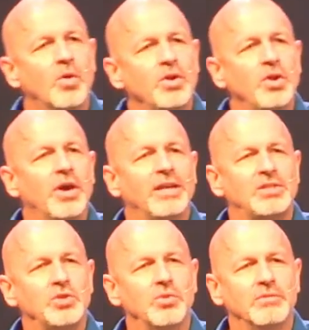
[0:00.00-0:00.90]
What do you
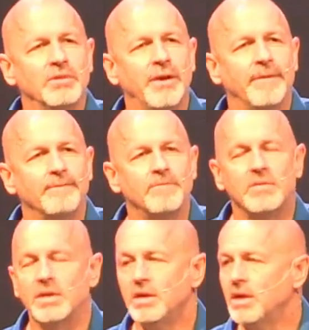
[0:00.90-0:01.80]
guys do over there?
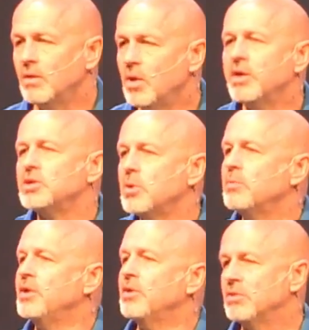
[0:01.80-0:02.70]
Well, here's
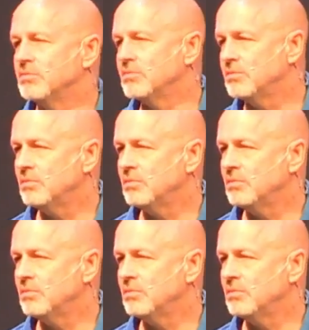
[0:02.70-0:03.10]
what we do.